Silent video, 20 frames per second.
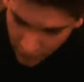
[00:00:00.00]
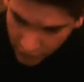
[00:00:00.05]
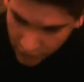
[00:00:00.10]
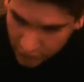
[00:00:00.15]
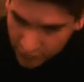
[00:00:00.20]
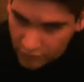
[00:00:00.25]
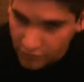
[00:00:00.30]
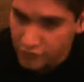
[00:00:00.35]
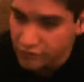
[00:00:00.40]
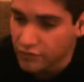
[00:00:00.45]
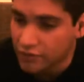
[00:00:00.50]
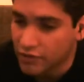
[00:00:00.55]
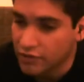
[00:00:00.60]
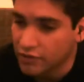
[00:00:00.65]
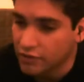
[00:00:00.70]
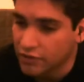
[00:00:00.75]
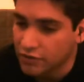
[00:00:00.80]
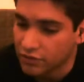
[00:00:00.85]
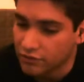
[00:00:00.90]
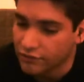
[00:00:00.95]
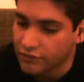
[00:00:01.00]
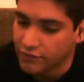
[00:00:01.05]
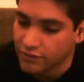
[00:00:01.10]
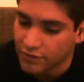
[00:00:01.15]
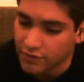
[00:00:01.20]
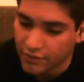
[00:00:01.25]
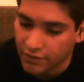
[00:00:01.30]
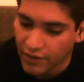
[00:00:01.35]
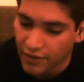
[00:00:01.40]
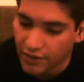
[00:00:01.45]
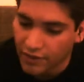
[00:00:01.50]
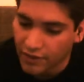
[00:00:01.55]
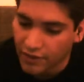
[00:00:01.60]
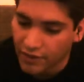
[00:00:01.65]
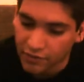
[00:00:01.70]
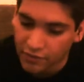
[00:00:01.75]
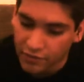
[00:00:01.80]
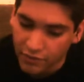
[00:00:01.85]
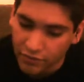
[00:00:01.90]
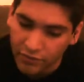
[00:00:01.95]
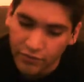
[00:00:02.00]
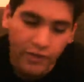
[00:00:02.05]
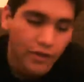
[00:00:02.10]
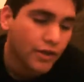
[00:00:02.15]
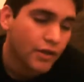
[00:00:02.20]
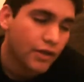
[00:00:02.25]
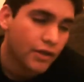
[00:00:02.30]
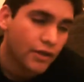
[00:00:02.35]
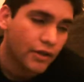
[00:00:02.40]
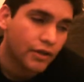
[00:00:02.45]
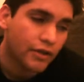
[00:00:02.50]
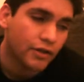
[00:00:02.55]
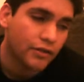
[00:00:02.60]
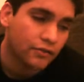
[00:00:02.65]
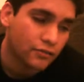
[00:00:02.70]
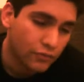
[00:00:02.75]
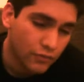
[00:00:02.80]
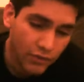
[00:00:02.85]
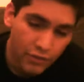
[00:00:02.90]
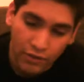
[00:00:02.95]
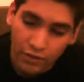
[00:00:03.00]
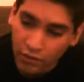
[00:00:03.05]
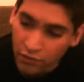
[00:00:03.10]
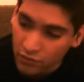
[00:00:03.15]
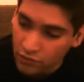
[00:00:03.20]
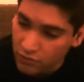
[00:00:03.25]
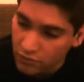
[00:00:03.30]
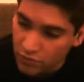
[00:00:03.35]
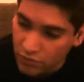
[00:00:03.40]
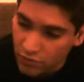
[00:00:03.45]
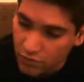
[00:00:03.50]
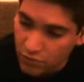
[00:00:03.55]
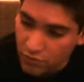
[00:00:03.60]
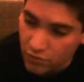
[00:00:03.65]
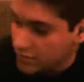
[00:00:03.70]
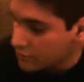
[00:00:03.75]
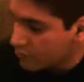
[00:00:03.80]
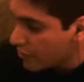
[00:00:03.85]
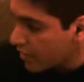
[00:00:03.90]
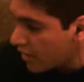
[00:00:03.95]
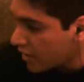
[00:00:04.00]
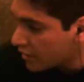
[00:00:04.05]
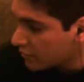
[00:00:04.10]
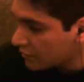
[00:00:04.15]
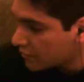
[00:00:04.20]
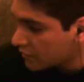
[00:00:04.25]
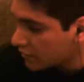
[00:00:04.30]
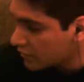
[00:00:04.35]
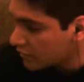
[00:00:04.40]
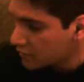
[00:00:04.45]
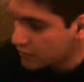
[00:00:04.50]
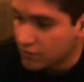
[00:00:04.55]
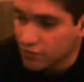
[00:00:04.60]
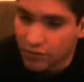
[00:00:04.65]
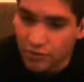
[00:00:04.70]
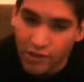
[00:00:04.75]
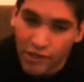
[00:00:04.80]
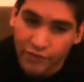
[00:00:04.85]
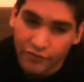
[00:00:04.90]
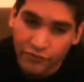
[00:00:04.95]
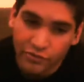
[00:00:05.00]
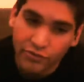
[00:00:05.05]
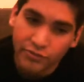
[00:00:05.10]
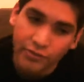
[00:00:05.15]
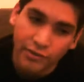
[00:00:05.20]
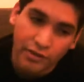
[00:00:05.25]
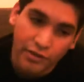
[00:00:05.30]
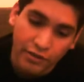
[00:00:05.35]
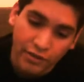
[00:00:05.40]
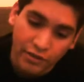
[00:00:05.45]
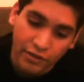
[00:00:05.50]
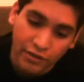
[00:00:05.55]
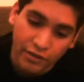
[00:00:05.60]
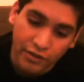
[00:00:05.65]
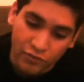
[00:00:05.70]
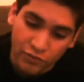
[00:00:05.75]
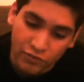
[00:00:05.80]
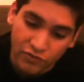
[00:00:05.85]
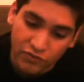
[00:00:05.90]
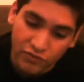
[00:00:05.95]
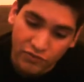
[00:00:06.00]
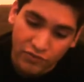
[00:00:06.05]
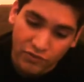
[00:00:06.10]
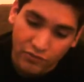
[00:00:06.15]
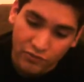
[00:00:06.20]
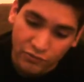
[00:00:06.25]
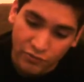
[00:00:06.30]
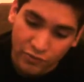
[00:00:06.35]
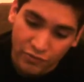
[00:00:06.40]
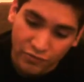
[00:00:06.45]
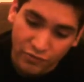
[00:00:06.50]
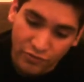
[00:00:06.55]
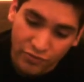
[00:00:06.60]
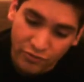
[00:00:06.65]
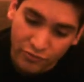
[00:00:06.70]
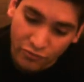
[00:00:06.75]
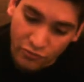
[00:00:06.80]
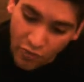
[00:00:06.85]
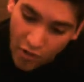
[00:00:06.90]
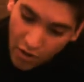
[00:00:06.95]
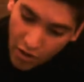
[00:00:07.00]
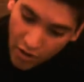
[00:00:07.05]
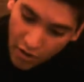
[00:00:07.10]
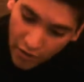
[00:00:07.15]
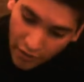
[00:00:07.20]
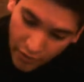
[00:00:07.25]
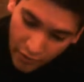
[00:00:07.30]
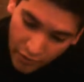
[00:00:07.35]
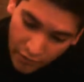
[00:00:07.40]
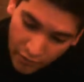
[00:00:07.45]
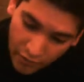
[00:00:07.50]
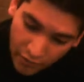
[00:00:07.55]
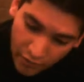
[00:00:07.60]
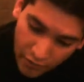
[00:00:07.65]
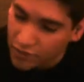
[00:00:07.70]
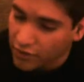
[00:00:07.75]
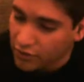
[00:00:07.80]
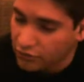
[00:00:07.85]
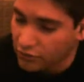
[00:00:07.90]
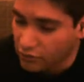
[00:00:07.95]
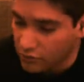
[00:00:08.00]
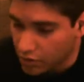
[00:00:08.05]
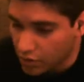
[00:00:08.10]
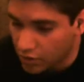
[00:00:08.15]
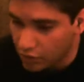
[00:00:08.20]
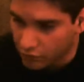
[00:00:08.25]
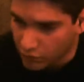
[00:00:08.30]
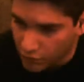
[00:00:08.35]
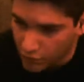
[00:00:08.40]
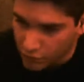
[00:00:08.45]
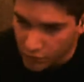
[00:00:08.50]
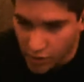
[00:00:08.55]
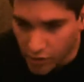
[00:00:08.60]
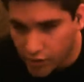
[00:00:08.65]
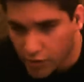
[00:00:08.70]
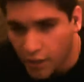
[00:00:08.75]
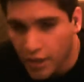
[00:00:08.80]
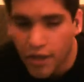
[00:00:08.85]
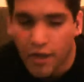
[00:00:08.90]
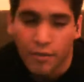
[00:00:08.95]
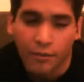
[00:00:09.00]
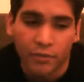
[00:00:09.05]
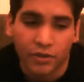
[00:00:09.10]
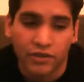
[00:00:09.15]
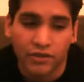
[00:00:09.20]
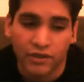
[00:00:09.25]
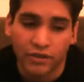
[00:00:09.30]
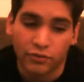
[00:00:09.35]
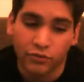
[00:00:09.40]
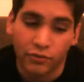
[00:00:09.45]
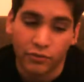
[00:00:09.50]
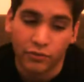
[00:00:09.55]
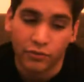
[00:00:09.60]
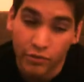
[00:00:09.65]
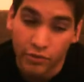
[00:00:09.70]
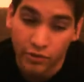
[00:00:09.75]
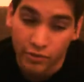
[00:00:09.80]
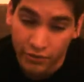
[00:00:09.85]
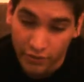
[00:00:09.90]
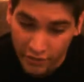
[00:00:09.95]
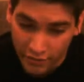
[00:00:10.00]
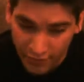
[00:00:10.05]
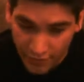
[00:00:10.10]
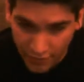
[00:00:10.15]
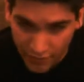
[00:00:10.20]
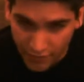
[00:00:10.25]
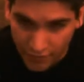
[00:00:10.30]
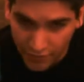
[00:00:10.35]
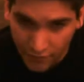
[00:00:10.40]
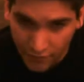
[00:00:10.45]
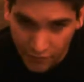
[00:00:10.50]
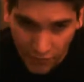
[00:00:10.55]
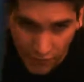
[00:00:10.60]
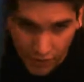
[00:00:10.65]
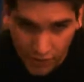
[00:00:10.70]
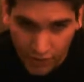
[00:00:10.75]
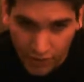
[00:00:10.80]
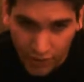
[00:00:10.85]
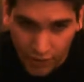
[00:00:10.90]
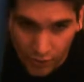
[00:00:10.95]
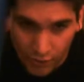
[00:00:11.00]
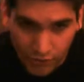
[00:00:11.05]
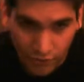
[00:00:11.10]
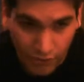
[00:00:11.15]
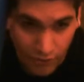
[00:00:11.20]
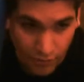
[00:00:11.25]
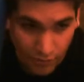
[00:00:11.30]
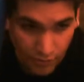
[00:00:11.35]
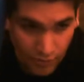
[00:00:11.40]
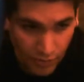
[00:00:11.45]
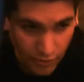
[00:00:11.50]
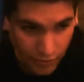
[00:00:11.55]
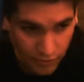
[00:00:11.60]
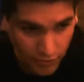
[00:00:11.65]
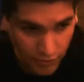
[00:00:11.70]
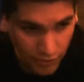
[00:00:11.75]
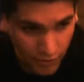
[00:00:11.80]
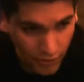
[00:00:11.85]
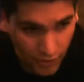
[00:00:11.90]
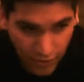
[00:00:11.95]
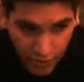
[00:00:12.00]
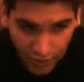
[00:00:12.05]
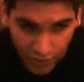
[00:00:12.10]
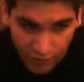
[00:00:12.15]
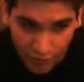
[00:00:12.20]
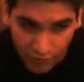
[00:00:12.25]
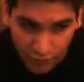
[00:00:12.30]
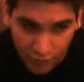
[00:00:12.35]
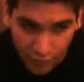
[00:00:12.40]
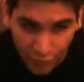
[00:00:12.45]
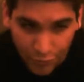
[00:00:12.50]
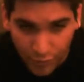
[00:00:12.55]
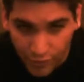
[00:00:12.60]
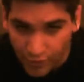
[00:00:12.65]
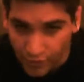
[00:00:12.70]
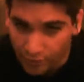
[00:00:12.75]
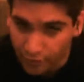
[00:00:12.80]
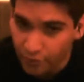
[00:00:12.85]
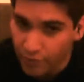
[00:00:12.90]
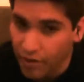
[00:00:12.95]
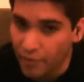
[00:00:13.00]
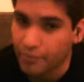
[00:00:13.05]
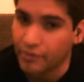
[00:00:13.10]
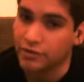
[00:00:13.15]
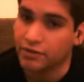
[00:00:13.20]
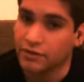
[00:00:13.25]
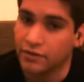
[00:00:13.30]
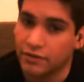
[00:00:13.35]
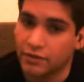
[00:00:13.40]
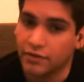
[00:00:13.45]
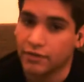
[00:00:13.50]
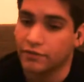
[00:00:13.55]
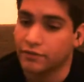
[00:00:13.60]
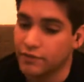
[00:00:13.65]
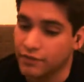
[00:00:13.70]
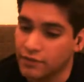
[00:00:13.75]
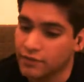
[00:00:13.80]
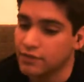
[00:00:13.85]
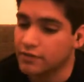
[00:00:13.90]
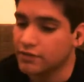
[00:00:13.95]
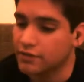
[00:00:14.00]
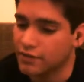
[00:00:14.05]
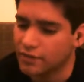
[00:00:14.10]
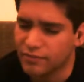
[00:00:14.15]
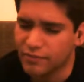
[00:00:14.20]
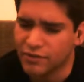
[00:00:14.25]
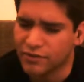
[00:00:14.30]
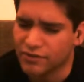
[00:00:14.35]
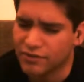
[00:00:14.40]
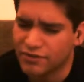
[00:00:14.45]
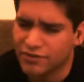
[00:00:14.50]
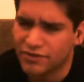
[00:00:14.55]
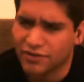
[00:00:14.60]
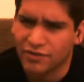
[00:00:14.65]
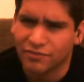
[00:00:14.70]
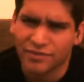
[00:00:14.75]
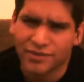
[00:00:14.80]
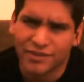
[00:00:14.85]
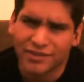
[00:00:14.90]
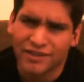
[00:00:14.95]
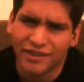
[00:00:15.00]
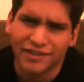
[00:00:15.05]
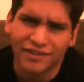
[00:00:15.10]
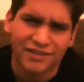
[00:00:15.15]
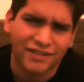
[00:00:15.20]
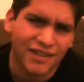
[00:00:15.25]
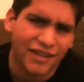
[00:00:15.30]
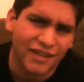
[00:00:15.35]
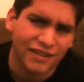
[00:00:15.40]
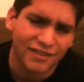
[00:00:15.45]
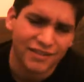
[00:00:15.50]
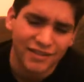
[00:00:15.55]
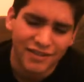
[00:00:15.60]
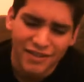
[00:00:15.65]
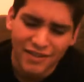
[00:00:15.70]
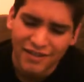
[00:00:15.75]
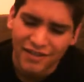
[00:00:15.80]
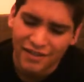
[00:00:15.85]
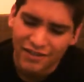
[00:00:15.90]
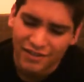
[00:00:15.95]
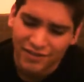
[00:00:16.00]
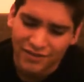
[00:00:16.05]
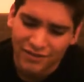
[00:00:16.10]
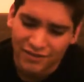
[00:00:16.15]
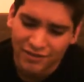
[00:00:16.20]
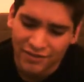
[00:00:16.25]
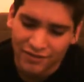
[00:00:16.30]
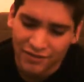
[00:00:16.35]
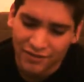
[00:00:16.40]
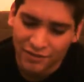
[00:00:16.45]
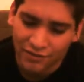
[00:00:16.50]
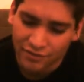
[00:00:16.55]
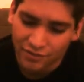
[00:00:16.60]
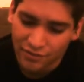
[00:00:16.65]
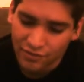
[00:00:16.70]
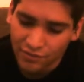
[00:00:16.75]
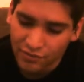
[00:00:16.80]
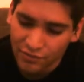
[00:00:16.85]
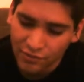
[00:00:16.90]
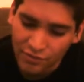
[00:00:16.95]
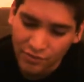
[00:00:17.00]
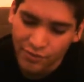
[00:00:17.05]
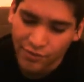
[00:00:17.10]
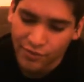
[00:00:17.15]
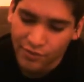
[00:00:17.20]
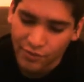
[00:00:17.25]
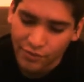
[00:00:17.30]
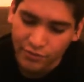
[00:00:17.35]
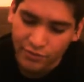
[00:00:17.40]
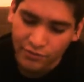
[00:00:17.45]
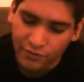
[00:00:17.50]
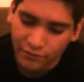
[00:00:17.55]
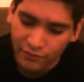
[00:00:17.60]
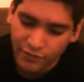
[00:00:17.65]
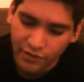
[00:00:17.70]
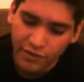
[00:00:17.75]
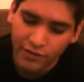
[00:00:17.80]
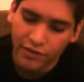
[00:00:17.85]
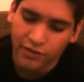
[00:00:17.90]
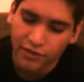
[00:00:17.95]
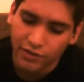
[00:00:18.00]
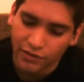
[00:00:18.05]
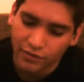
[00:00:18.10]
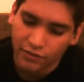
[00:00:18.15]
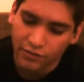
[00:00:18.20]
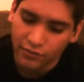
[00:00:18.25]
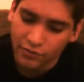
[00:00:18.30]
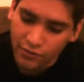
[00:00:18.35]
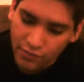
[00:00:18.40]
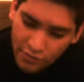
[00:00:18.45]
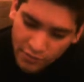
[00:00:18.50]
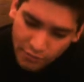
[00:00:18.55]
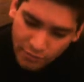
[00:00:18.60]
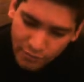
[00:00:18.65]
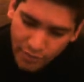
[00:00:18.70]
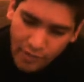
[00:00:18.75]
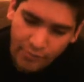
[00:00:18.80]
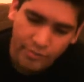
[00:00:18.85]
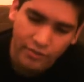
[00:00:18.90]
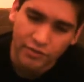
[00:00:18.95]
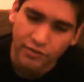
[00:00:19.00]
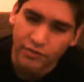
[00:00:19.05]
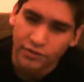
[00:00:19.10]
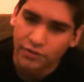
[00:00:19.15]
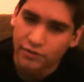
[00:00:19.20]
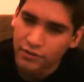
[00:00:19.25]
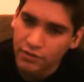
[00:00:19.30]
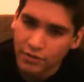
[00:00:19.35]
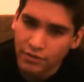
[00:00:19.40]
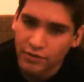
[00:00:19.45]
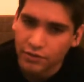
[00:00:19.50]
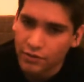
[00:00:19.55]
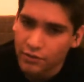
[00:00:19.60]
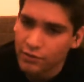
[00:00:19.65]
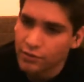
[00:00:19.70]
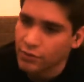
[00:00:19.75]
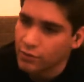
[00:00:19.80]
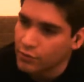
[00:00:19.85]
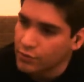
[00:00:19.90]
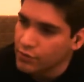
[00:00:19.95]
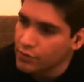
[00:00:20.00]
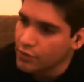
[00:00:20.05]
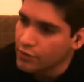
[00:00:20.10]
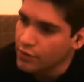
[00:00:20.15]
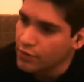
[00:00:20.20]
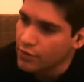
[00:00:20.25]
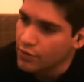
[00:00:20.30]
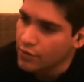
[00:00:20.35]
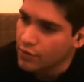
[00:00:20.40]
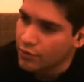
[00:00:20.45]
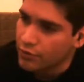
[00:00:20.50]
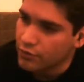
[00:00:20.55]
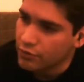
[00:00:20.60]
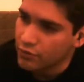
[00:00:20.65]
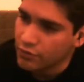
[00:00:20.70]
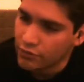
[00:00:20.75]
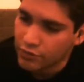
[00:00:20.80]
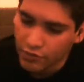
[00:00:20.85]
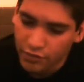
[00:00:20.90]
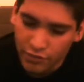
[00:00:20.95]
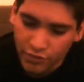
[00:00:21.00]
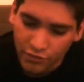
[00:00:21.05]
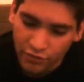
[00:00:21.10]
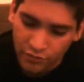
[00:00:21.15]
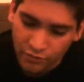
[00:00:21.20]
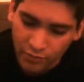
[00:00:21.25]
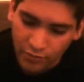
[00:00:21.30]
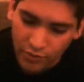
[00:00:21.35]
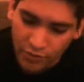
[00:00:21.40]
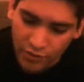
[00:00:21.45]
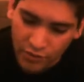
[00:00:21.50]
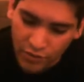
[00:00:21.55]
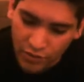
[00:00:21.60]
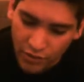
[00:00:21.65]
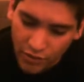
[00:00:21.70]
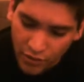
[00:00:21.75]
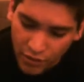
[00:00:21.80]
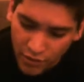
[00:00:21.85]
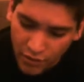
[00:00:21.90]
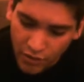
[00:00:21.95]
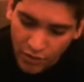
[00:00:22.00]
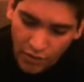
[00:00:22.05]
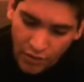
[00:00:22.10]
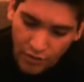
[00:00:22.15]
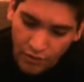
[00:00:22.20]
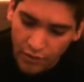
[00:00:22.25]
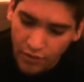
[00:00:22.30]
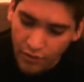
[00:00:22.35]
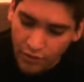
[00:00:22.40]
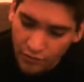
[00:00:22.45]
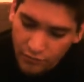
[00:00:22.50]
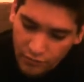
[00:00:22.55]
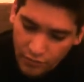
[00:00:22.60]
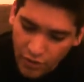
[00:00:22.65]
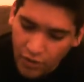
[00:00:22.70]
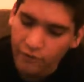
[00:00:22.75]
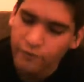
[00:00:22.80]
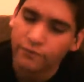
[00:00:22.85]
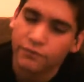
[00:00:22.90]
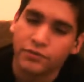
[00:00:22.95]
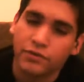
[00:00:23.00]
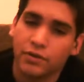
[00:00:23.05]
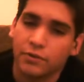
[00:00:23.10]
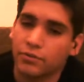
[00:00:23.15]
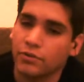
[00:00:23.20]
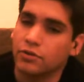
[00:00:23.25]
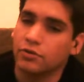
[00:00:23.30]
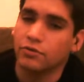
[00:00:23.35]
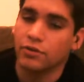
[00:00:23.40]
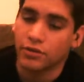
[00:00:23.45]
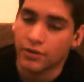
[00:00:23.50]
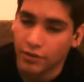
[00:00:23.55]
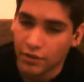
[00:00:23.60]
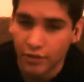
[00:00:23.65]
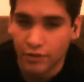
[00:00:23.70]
cylindrical surfaces can you see here? And we all looked at the pipes in the classroom, and he told us that we were wrong. Well, not wrong, but that we weren't thinking outside the box, and that we were puppets of the system or something like that. He said that you're not free, you're puppets, you're just being comfortable with